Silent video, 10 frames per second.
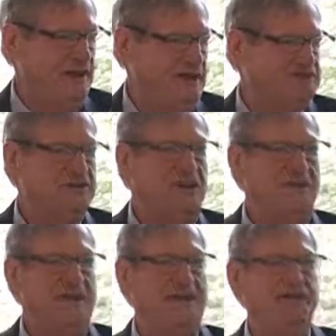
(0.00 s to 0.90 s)
and saw
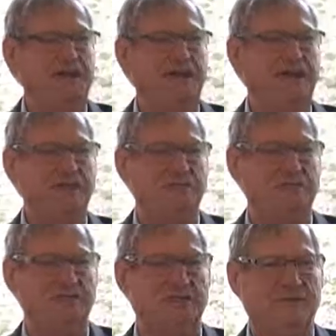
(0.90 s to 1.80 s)
that education
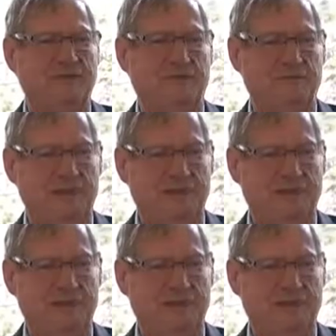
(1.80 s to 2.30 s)
was something that would be